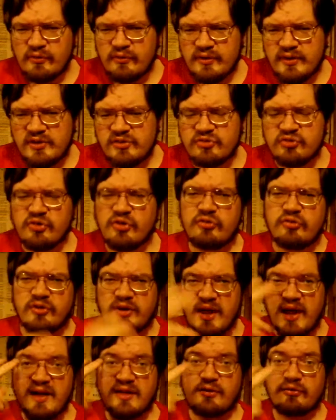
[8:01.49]
It shows it
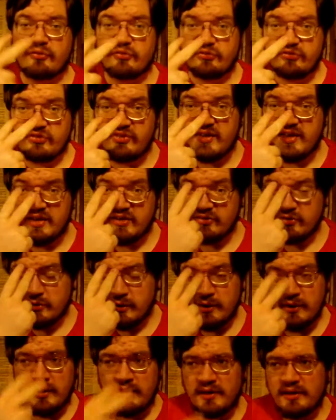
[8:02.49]
how you'll see it.
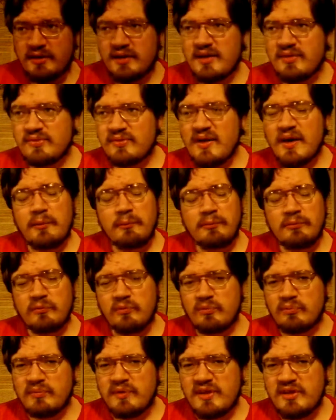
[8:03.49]
Yet that
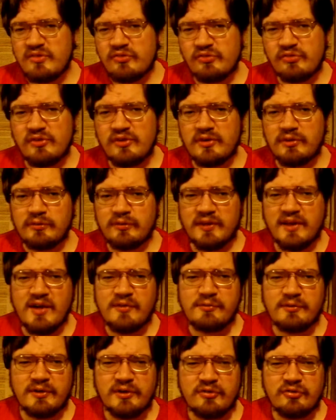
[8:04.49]
means that the
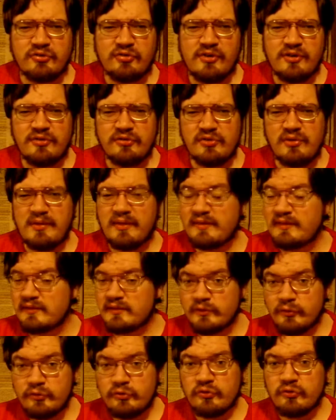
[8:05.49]
government can show you something that
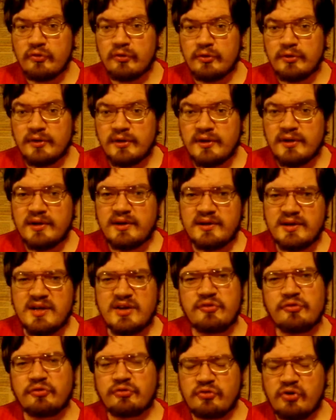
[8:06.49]
looks good, yet is a
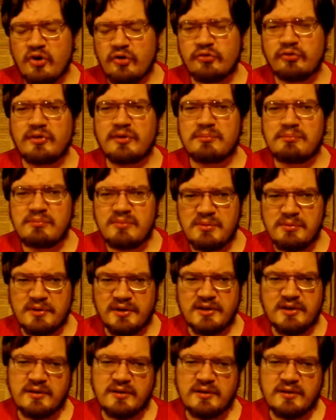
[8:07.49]
toxic mimic.